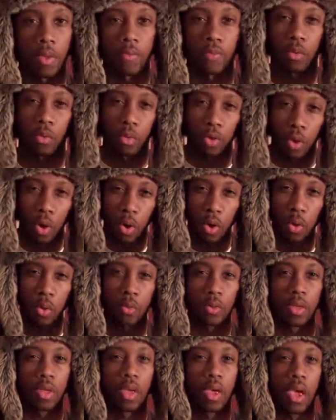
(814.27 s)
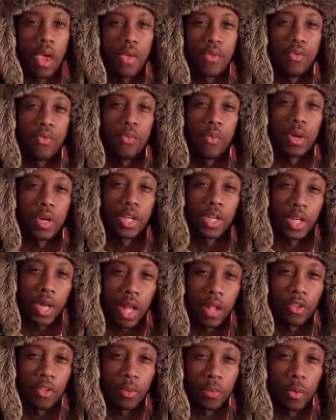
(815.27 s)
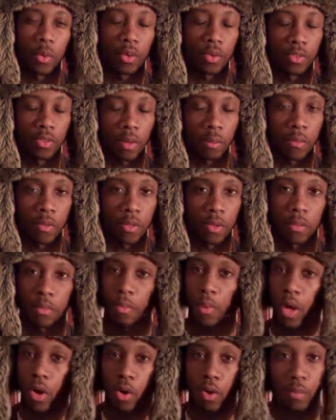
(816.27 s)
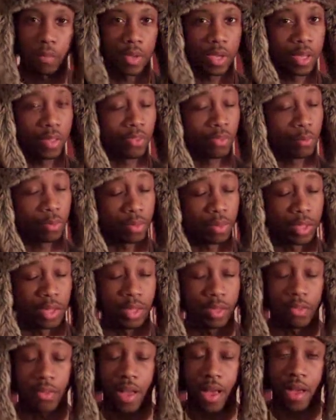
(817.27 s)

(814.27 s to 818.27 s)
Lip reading: If you don't, and you want to challenge me on some of them, by all means, please.